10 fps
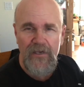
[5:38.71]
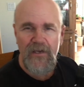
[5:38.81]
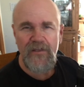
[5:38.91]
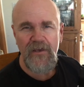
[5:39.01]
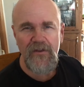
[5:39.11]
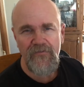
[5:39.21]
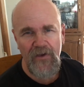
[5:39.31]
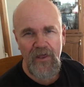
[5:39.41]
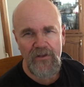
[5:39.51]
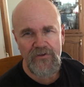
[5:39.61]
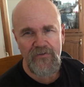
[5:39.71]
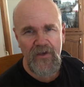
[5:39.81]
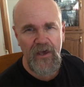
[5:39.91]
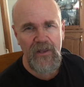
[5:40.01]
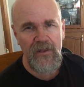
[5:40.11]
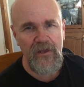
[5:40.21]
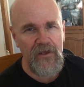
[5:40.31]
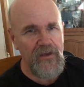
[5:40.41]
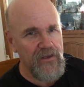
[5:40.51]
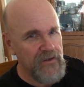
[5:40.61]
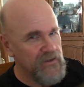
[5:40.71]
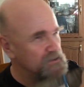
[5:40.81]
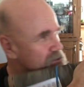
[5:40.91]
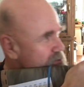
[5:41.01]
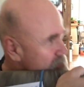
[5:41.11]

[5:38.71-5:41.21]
And the other advantage of that is